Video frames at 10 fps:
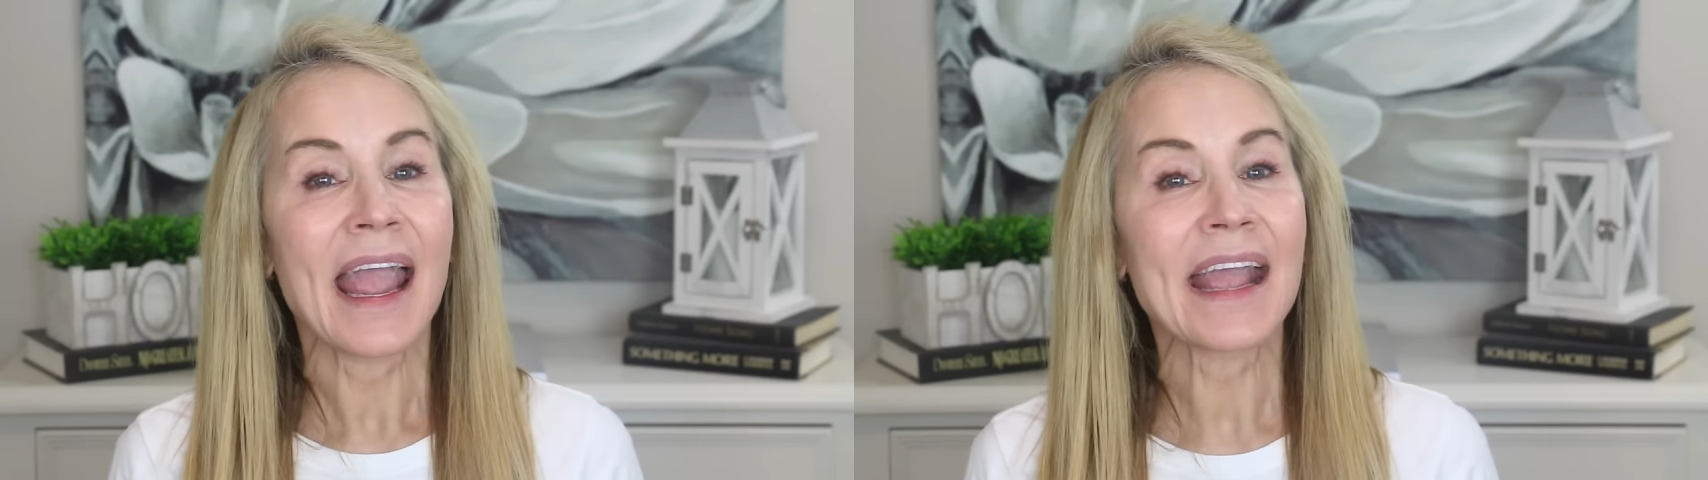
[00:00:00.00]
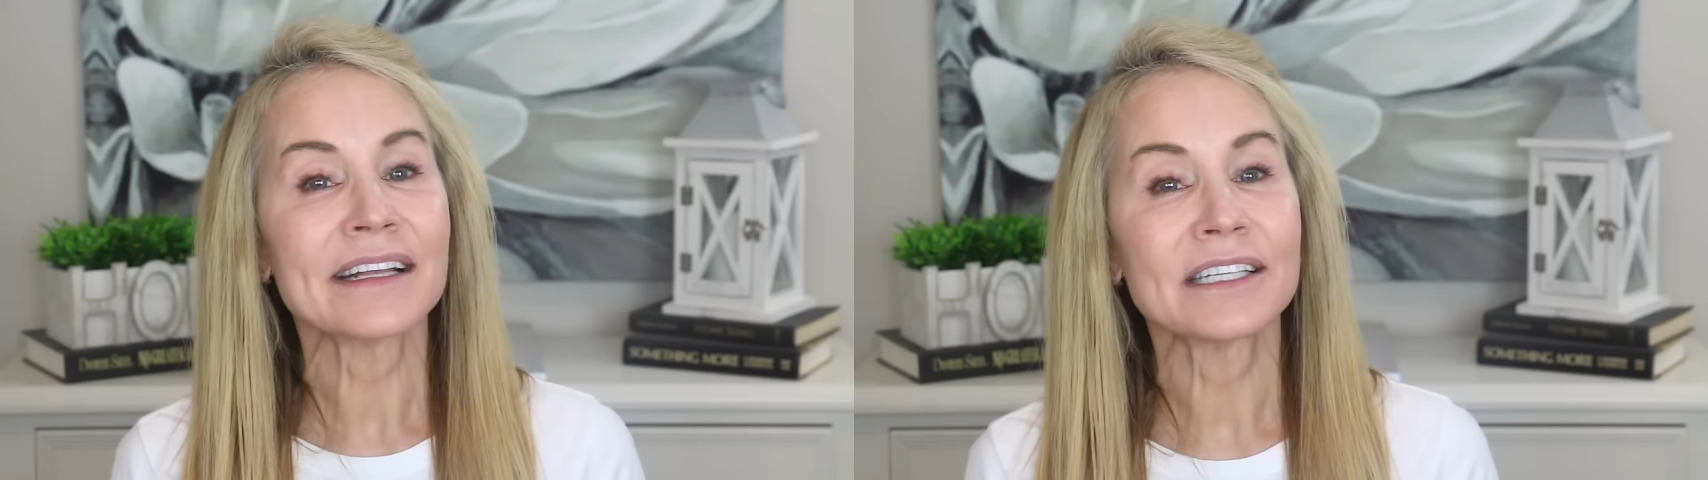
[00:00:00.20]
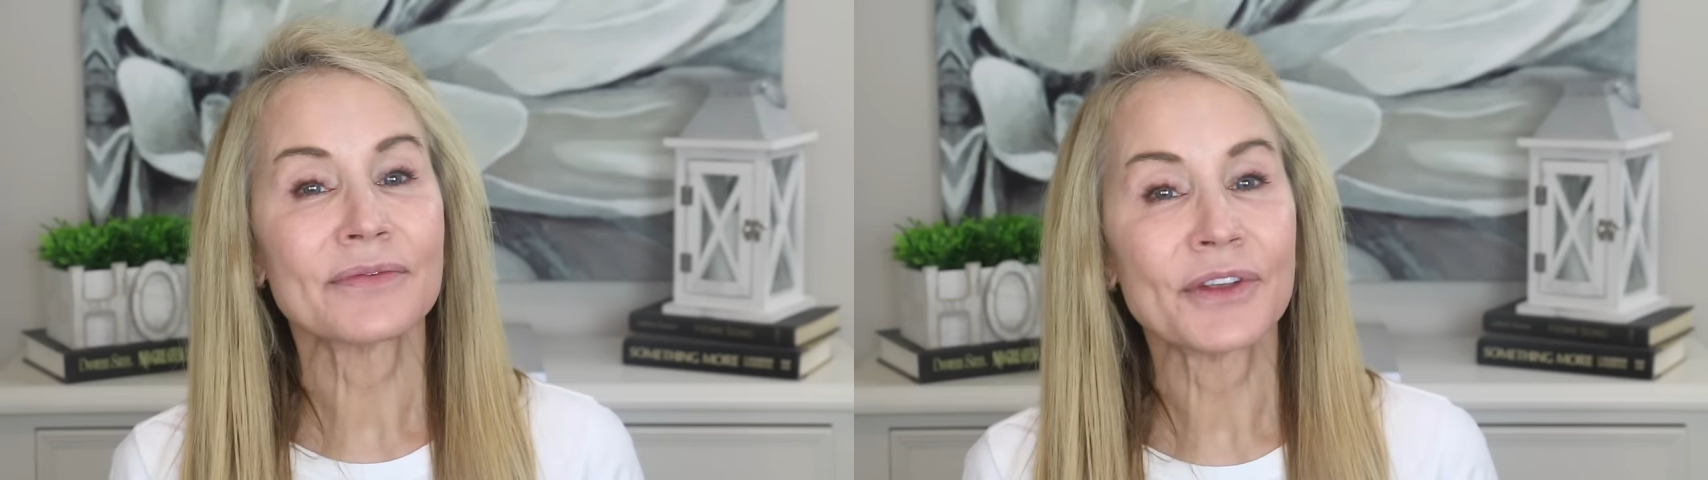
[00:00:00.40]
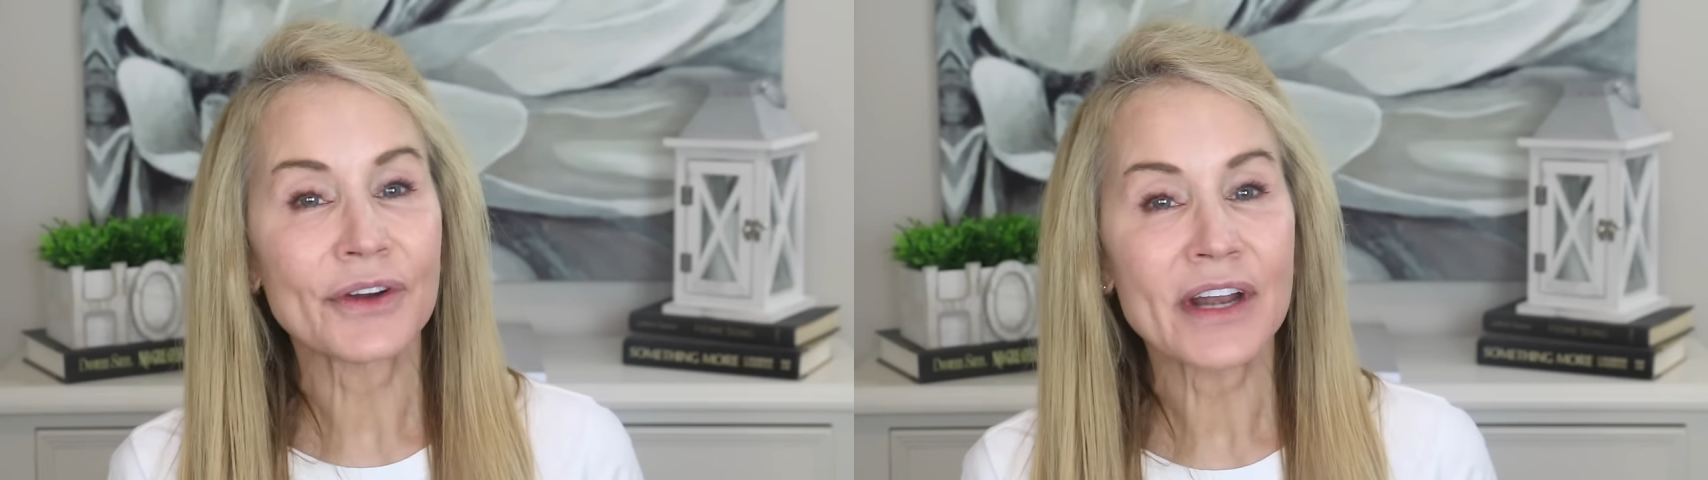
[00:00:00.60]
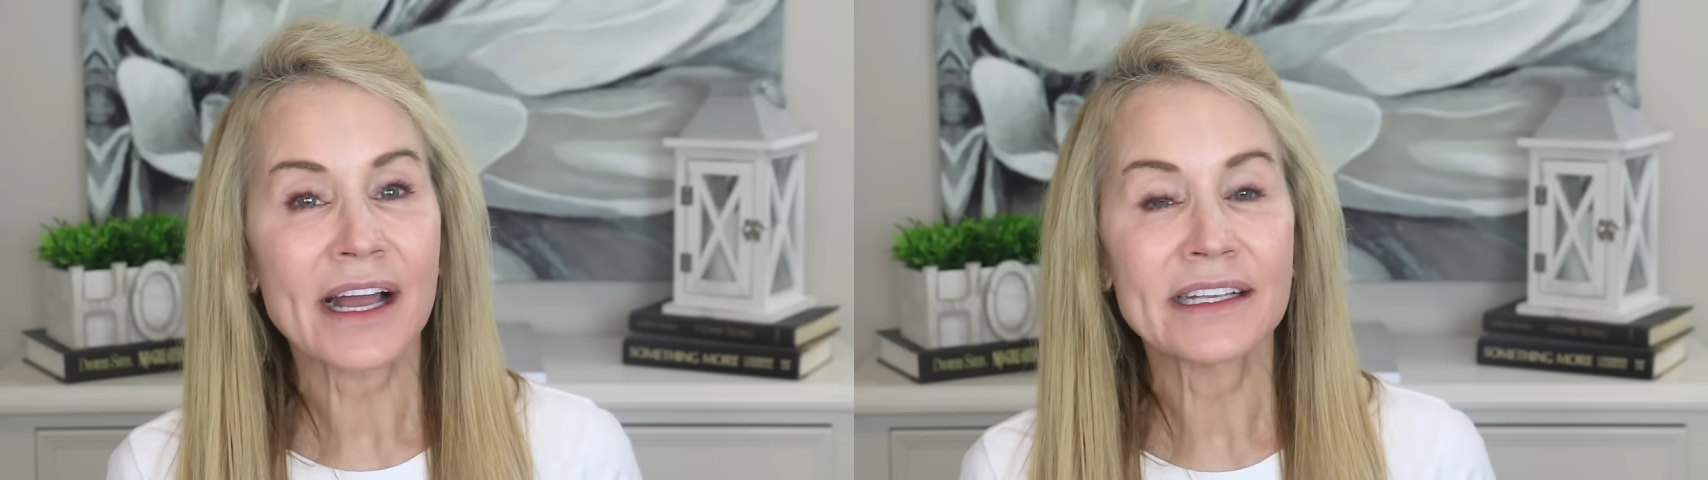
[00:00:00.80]
And if
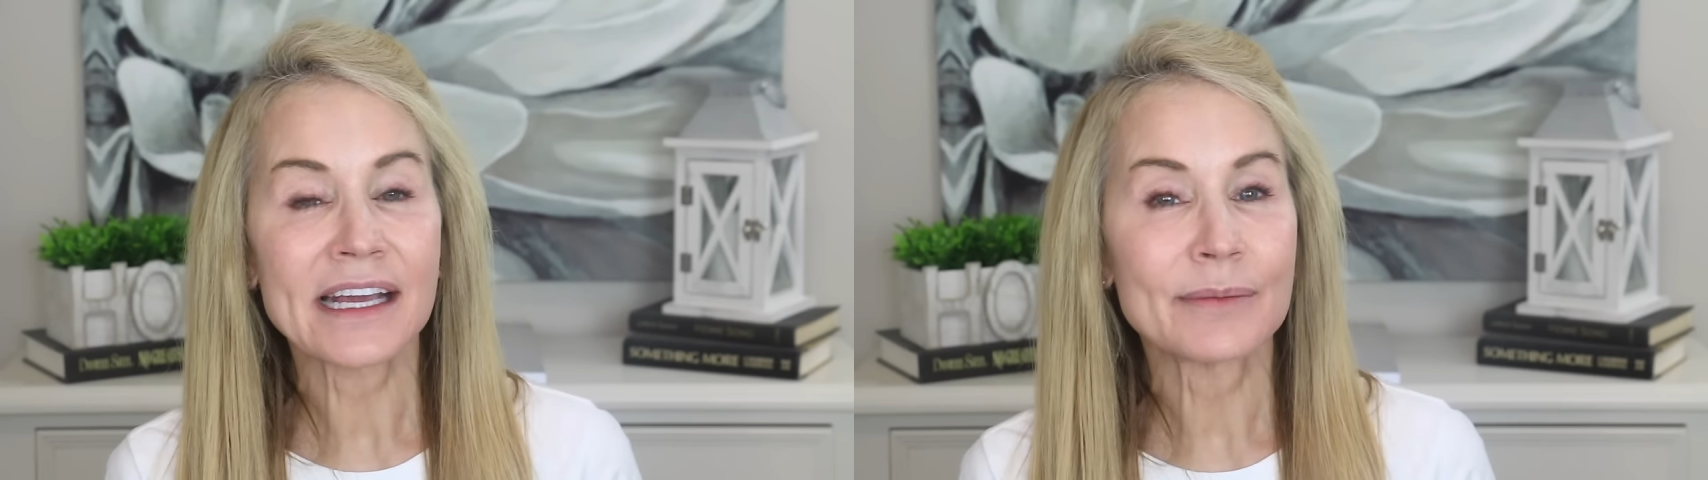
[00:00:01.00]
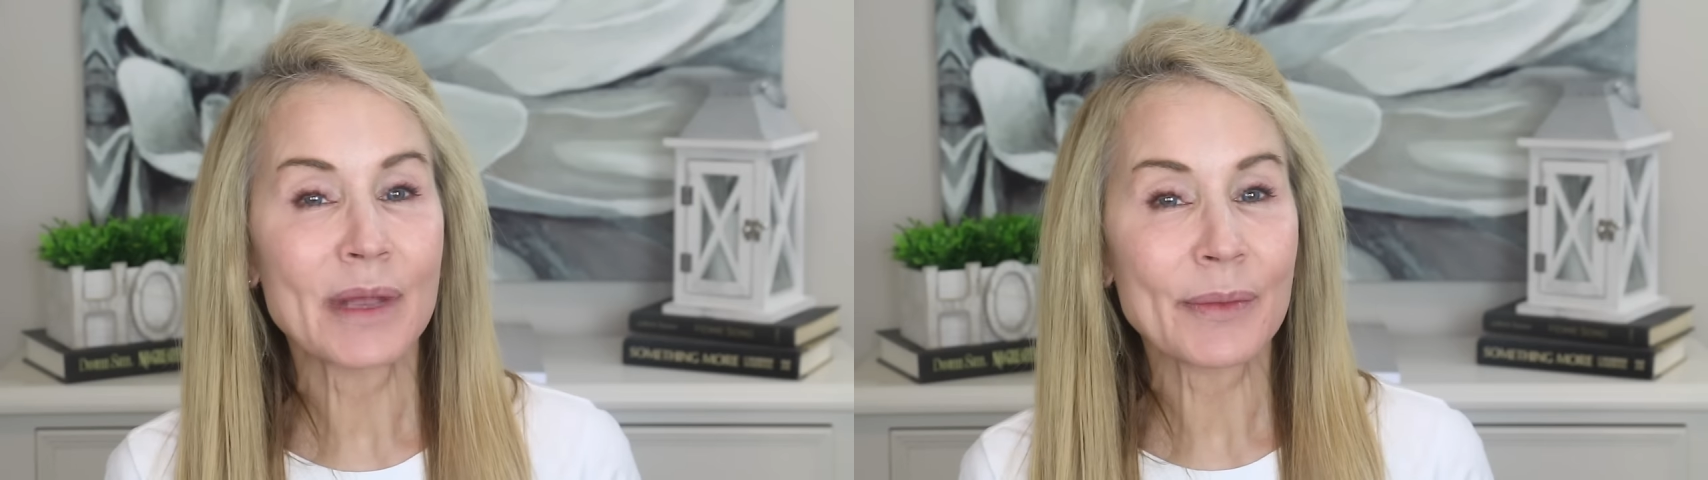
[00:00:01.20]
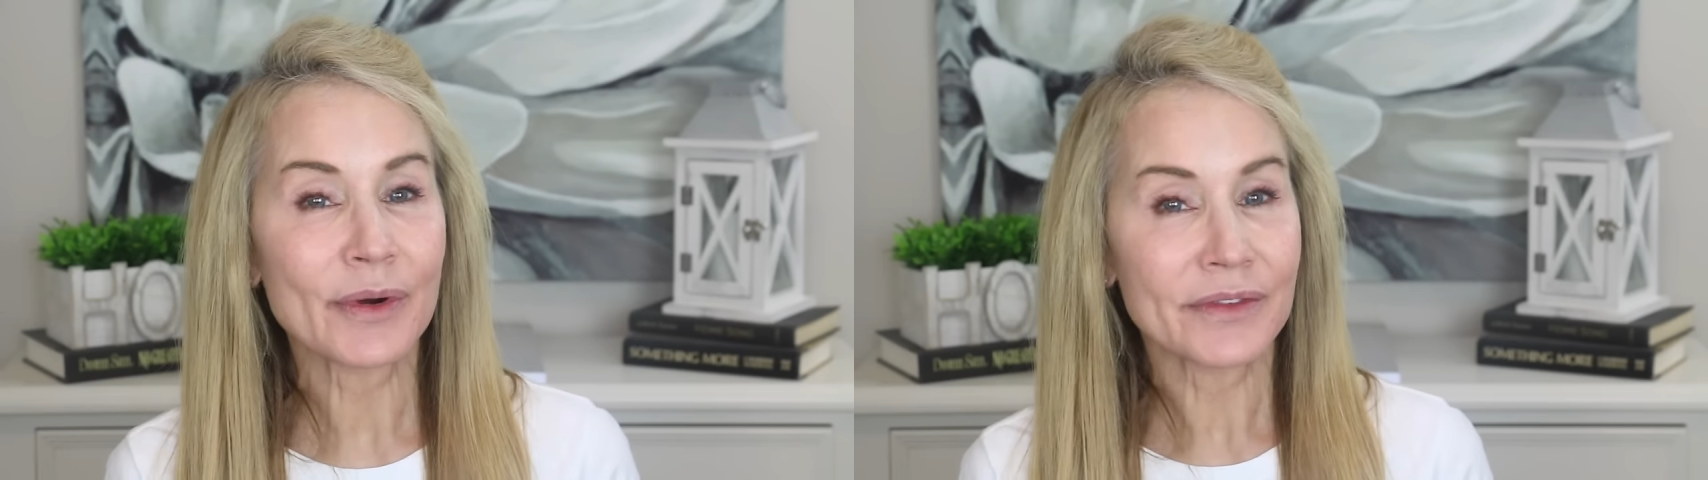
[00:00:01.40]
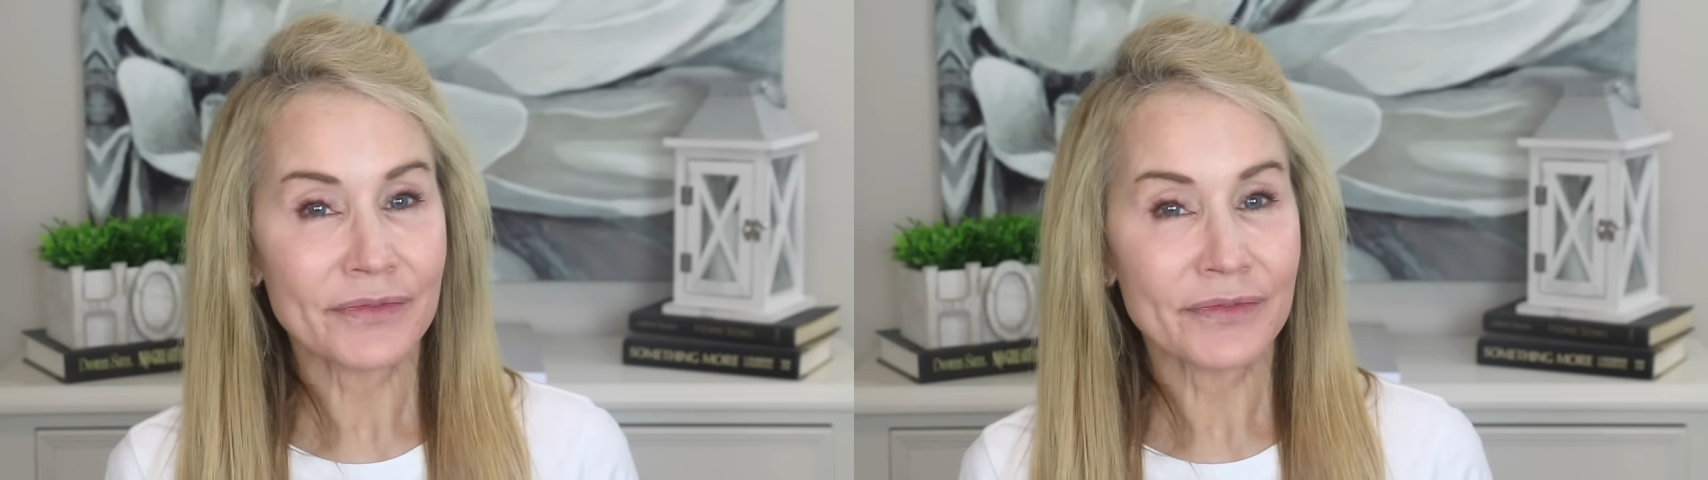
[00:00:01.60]
you're not yet a member of